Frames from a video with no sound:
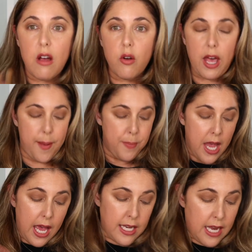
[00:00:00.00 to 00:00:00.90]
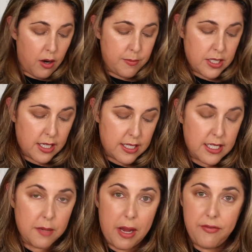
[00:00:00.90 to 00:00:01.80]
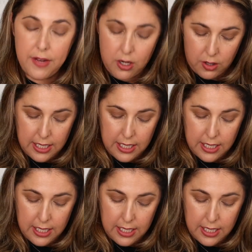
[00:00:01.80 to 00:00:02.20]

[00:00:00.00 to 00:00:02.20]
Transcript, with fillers: Okay, and now I'm just going to stick my finger